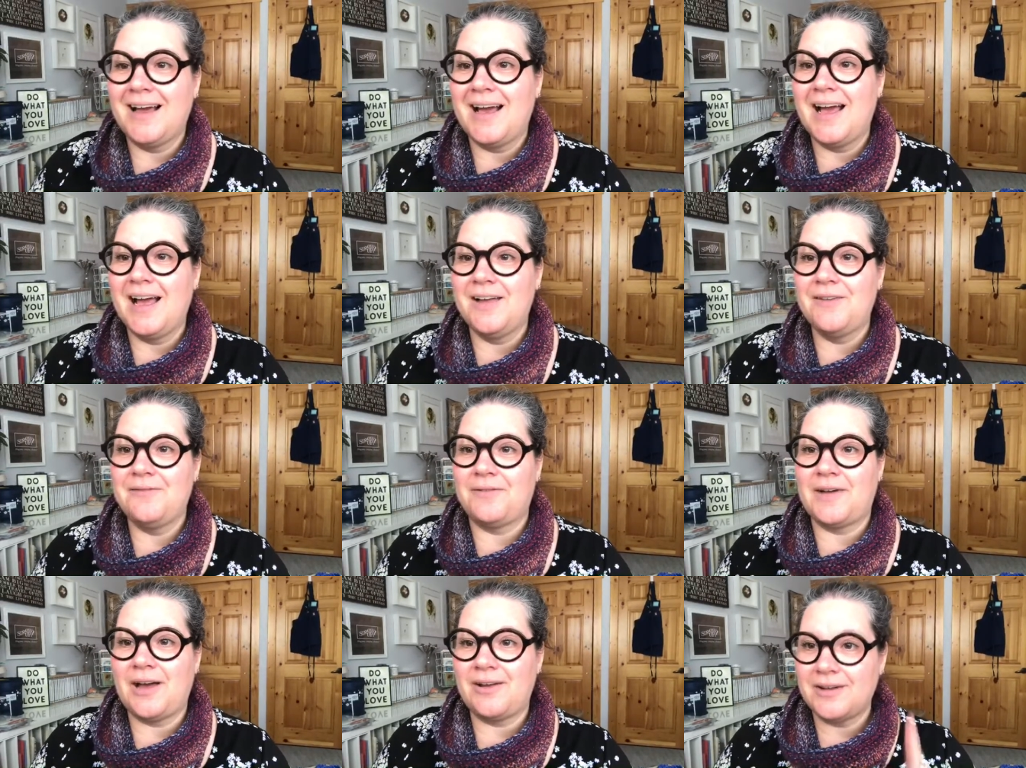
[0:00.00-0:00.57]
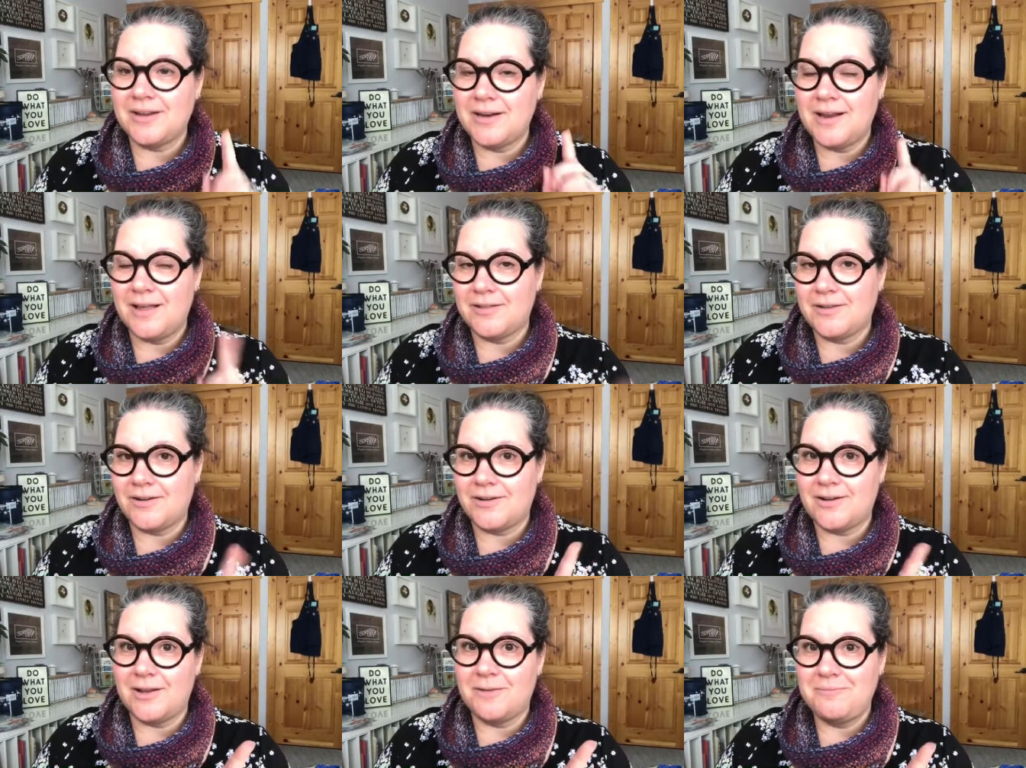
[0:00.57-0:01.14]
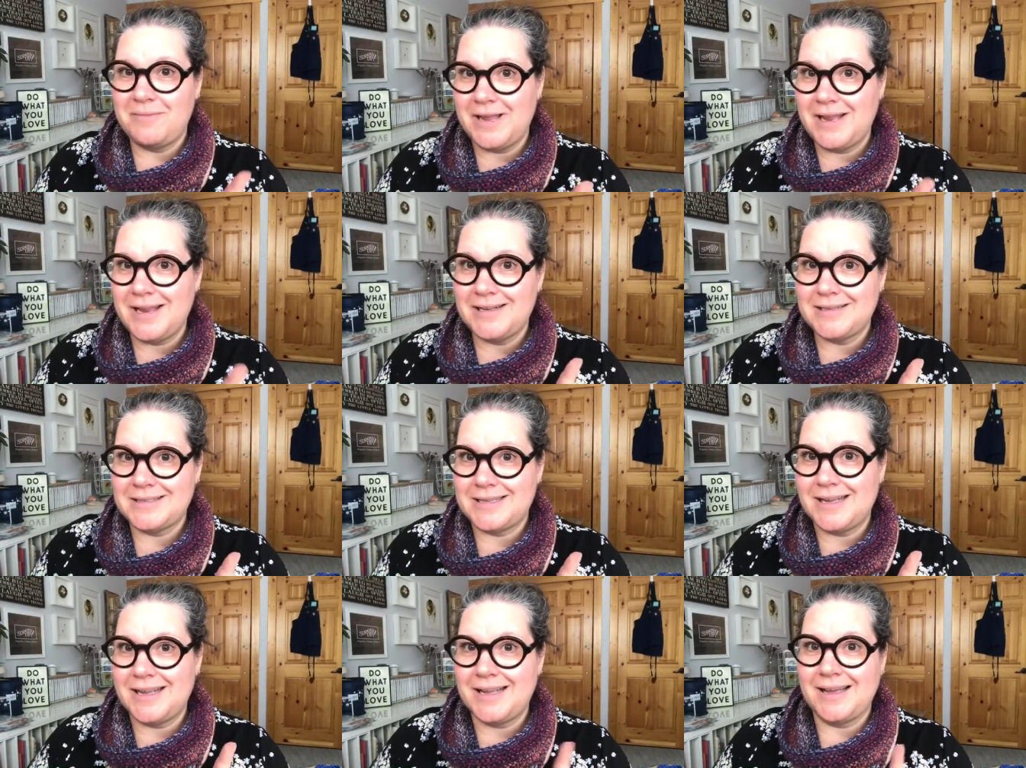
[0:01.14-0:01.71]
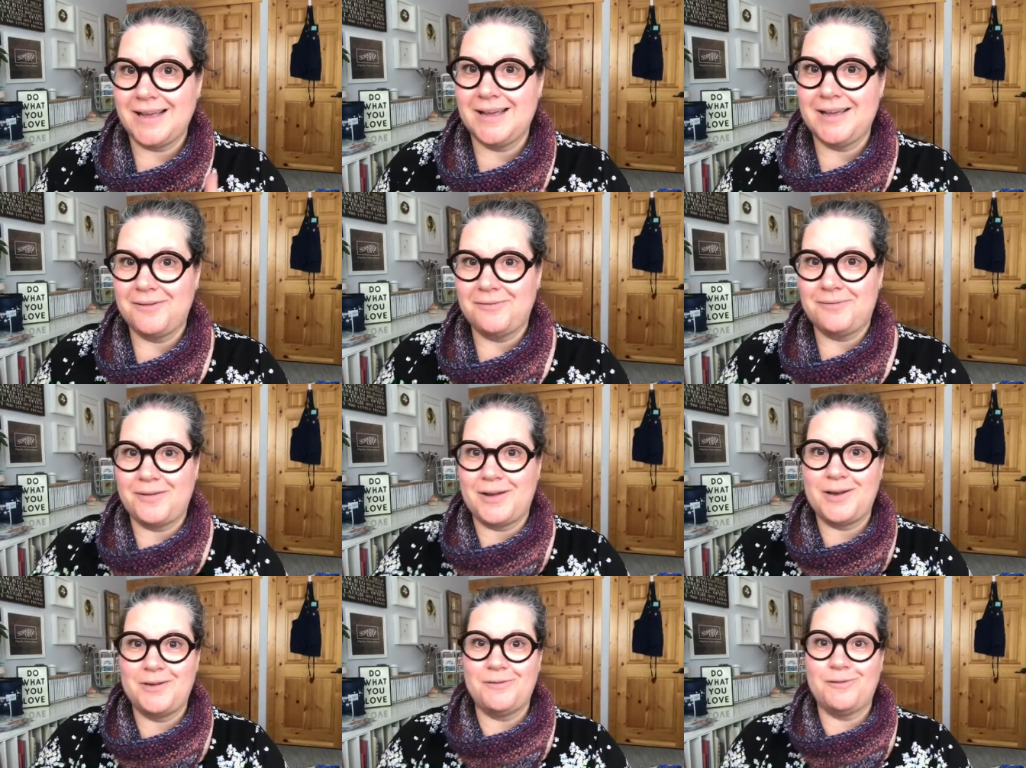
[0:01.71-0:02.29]
I found another amazing
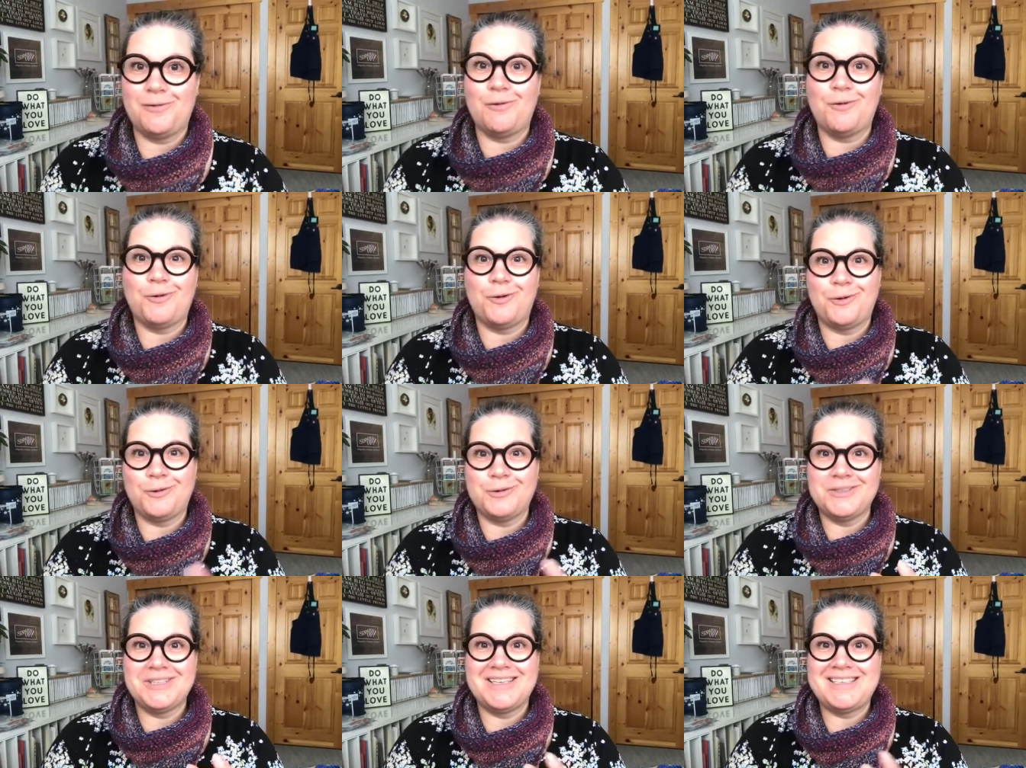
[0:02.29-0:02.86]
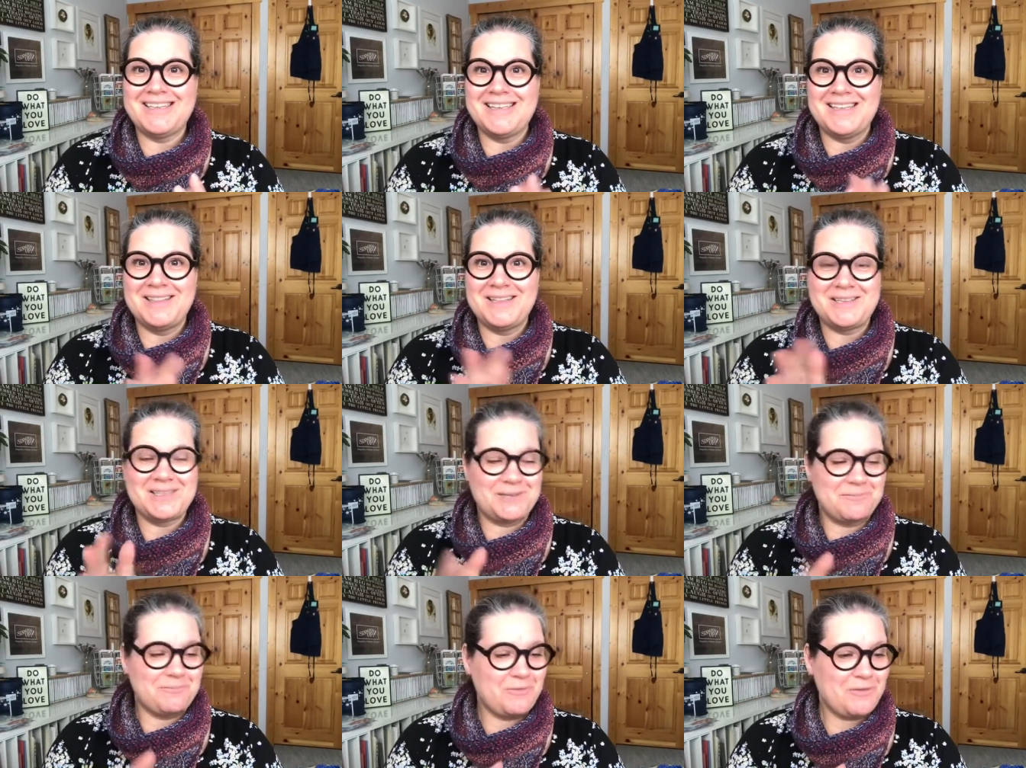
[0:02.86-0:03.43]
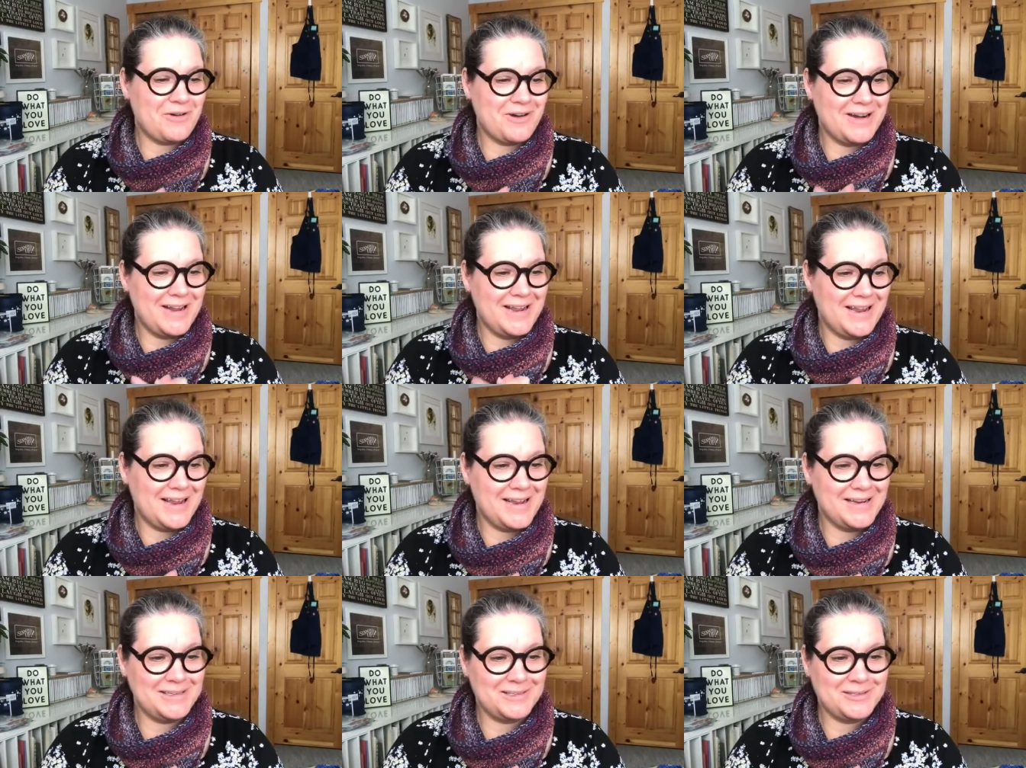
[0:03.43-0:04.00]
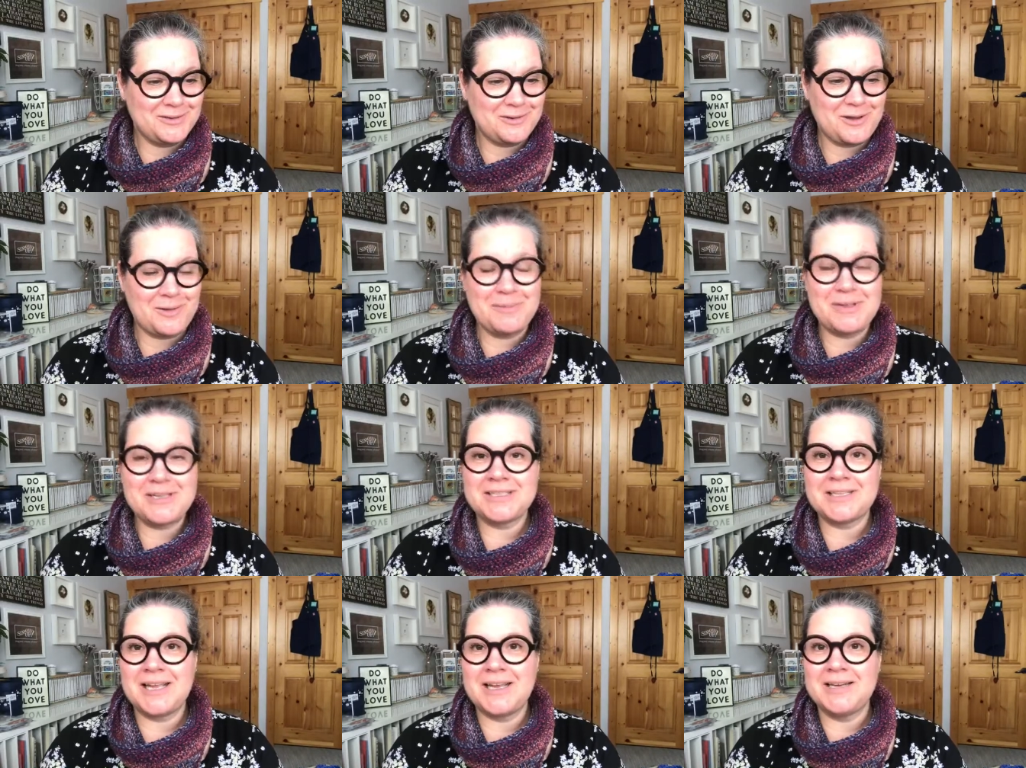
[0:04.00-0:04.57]
fun fold this morning and so I'm
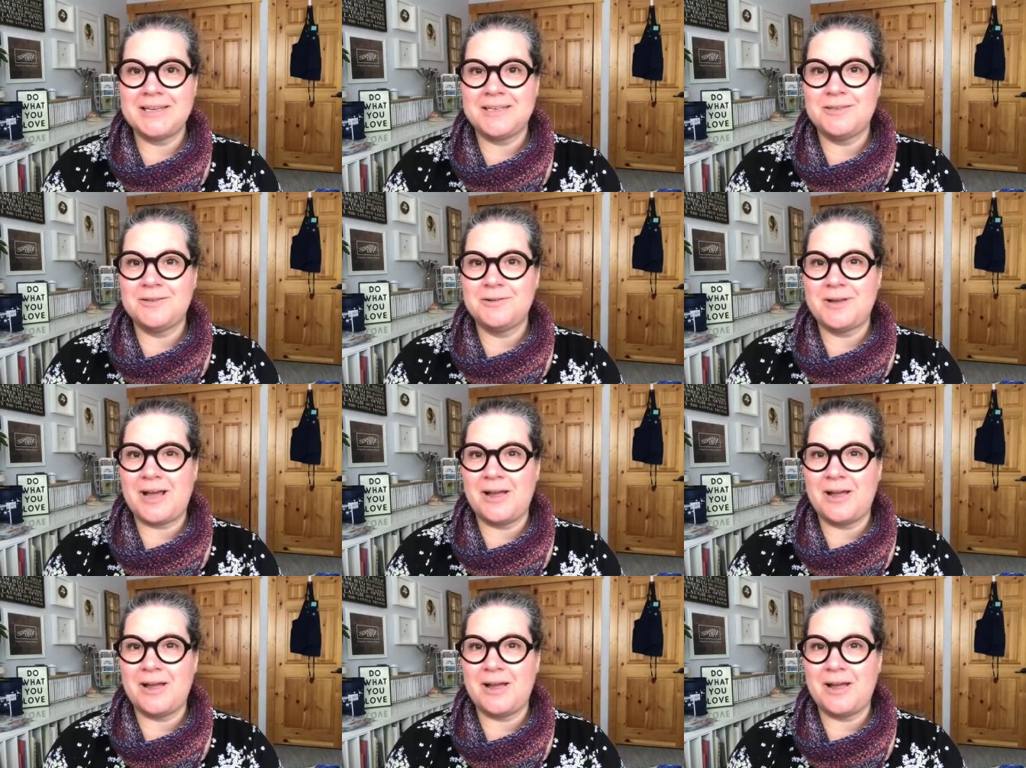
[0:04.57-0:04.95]
excited to,